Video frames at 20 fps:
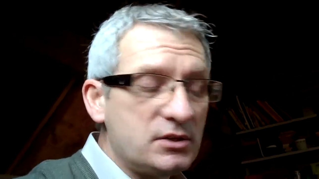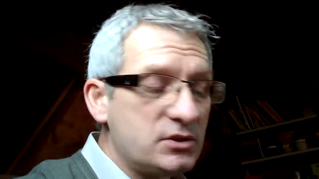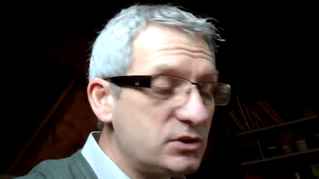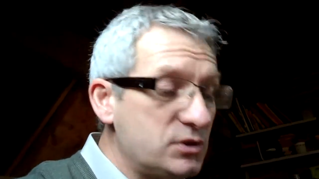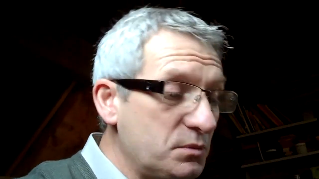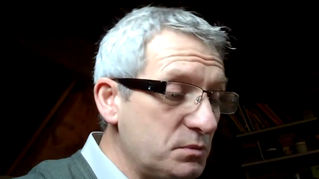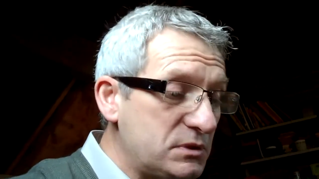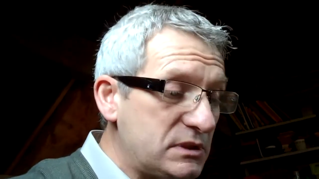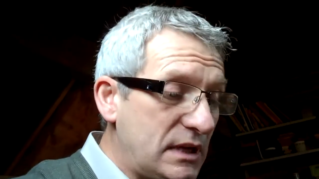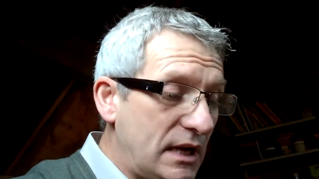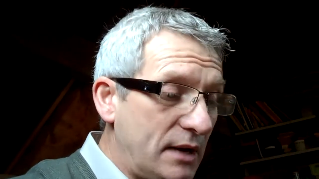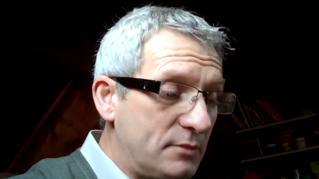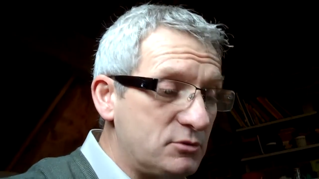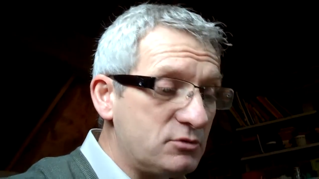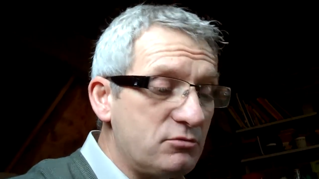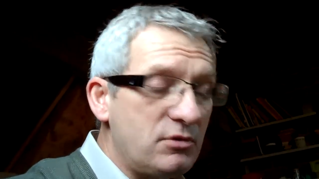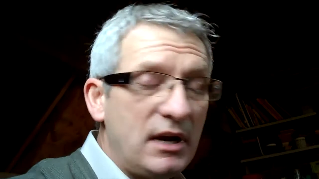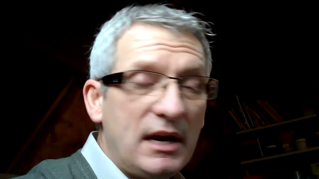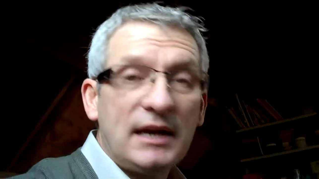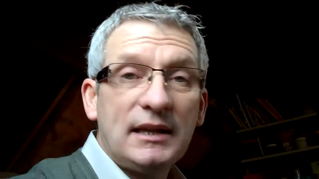
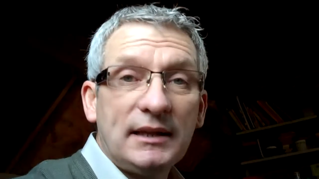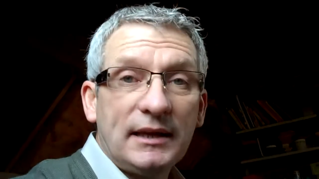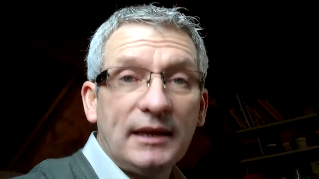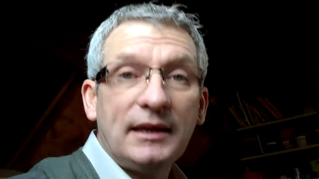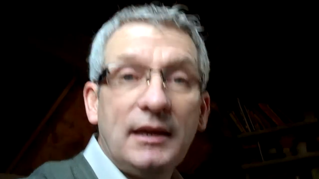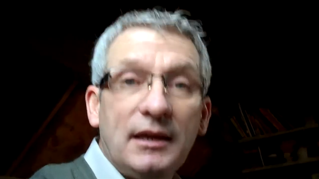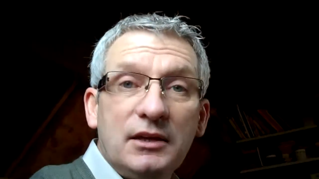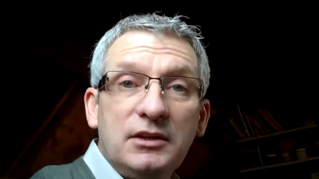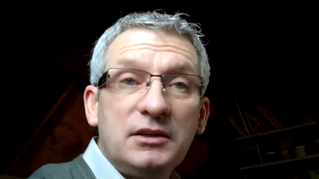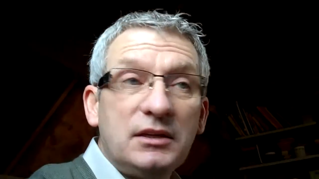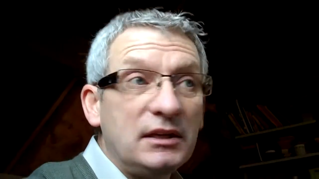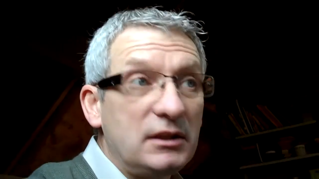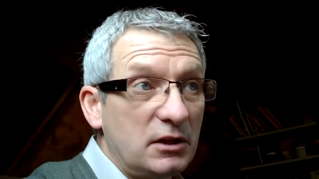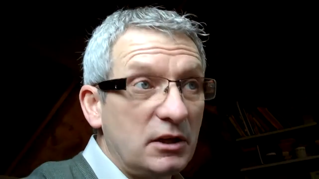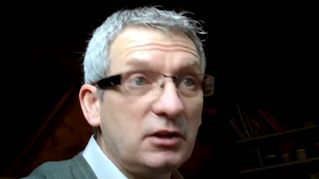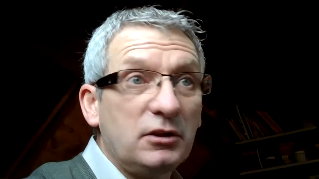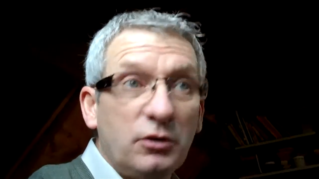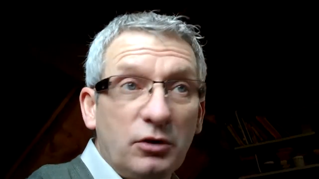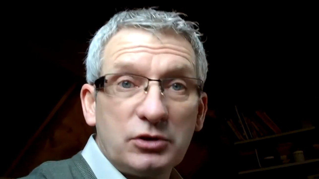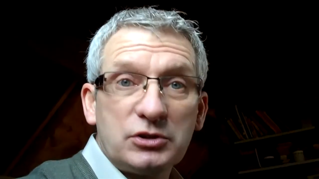Sometimes, rarely,
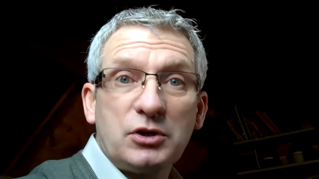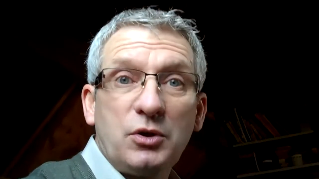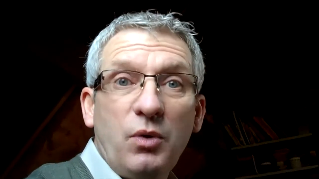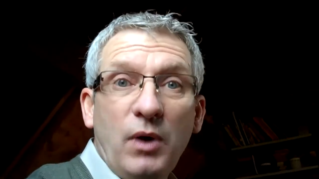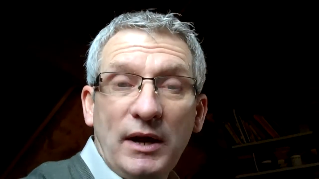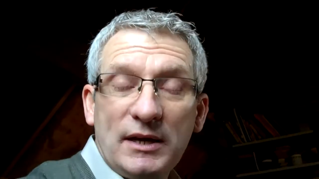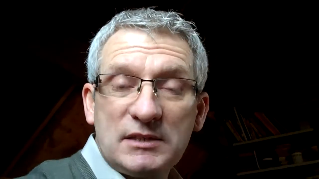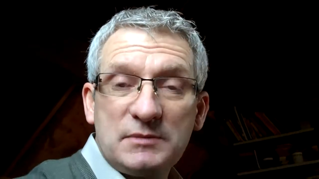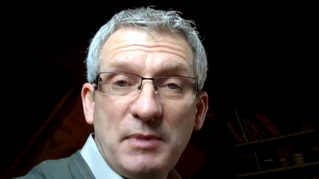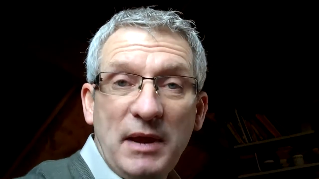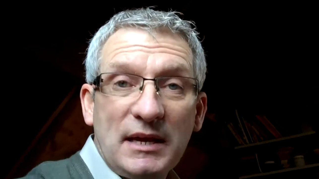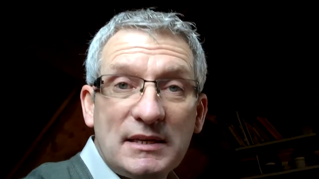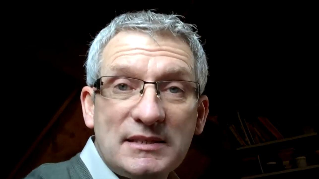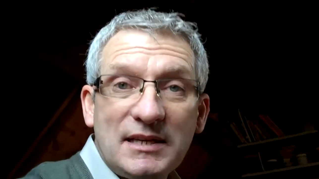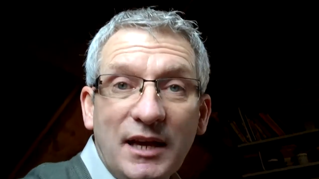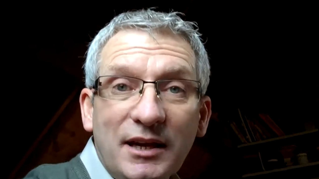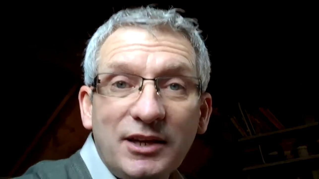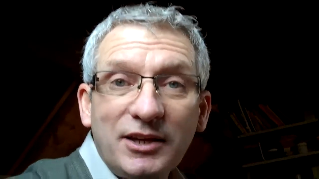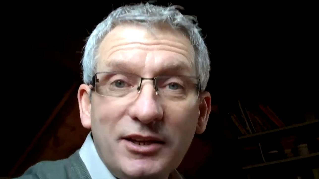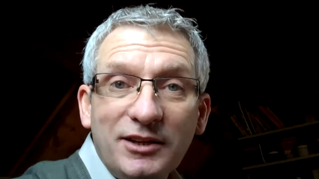it can look quite
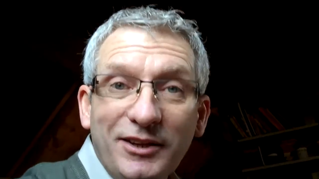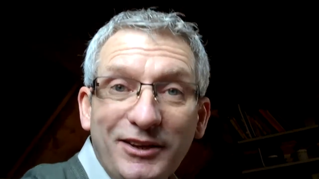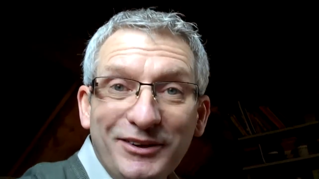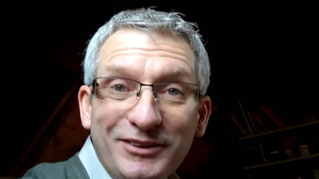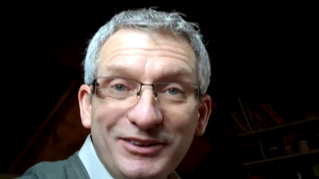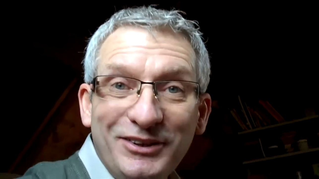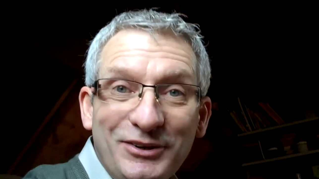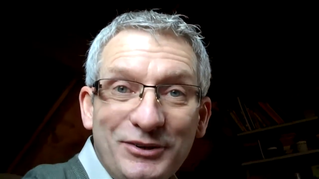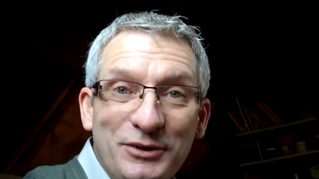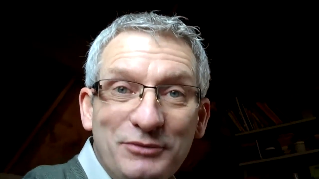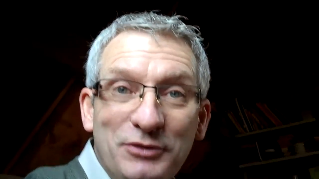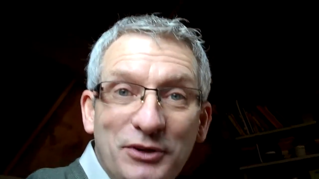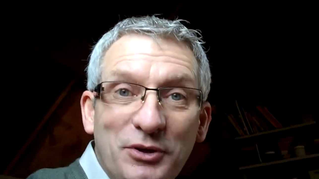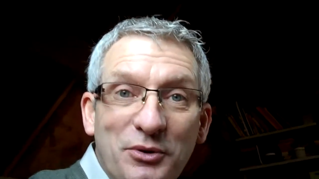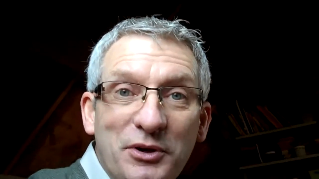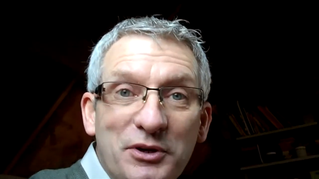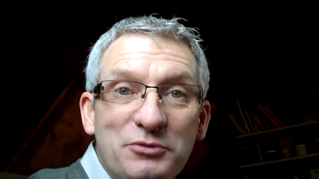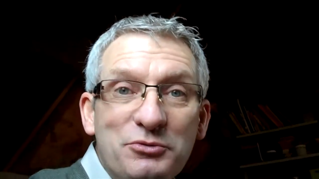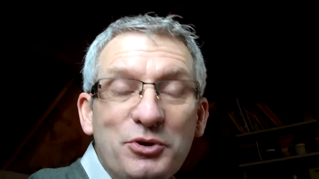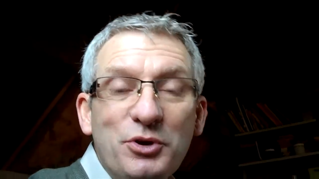spectacular, you know, if
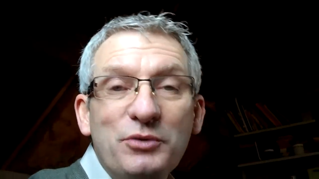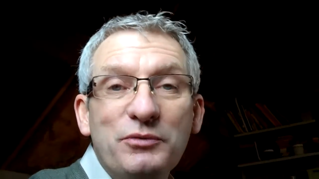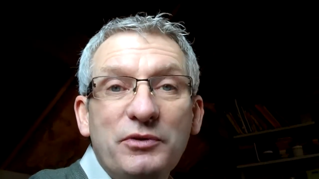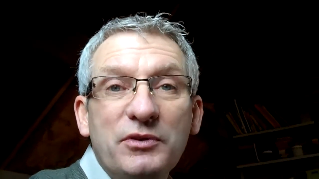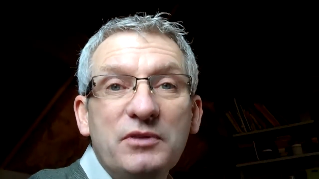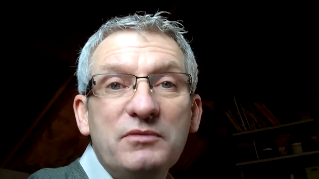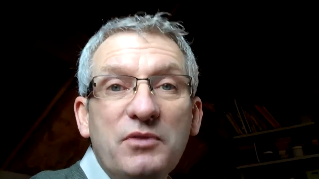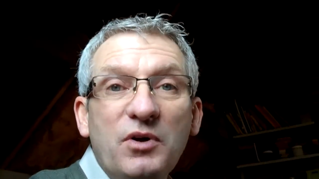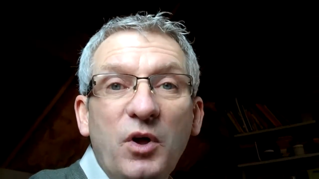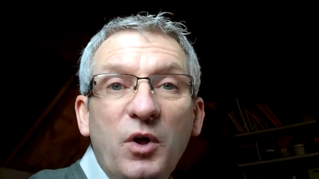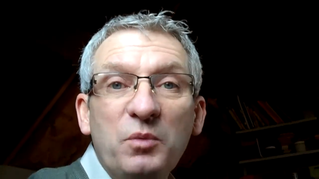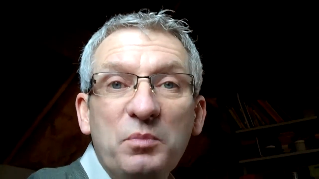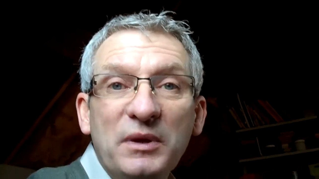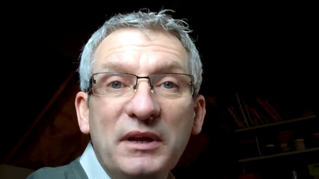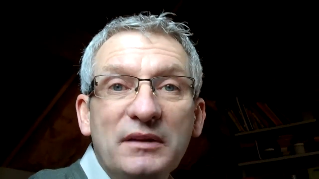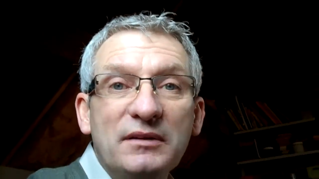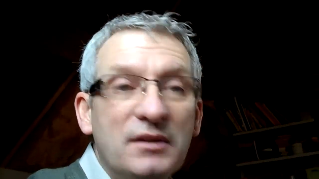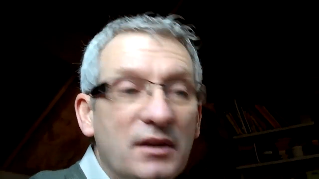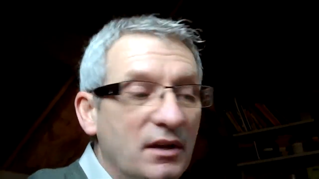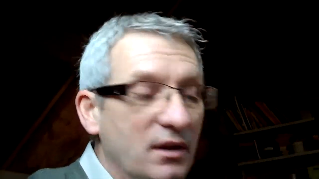you go in a roof and they've all
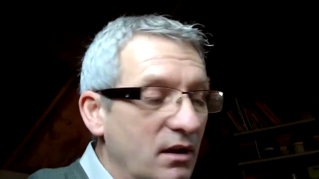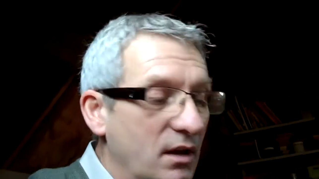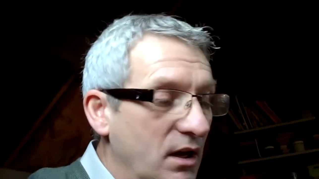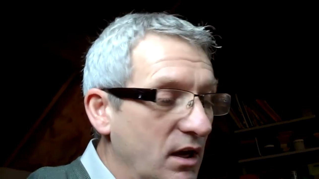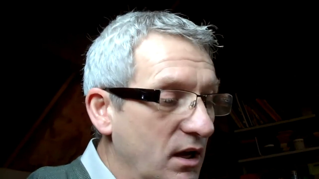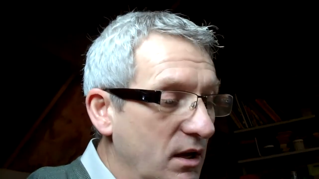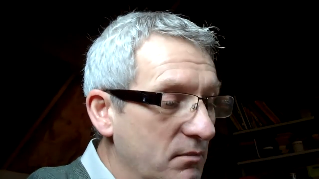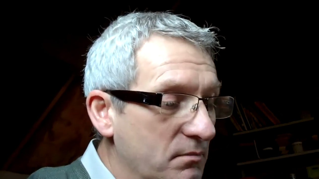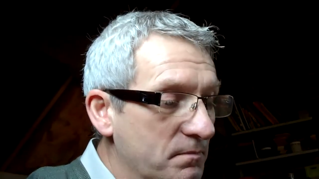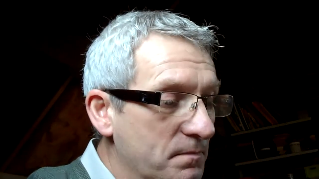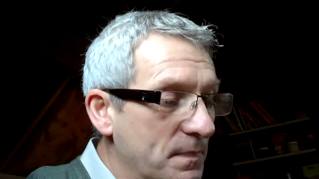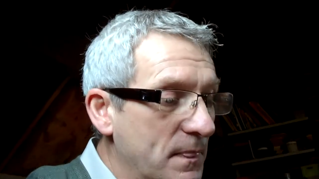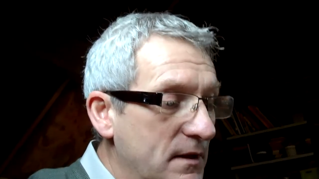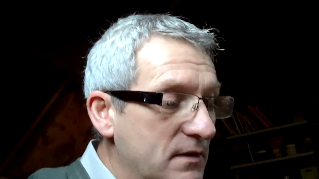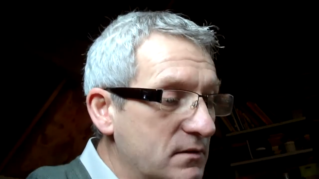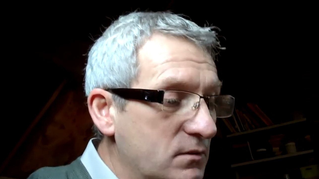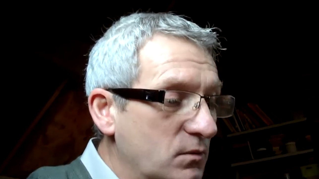been um,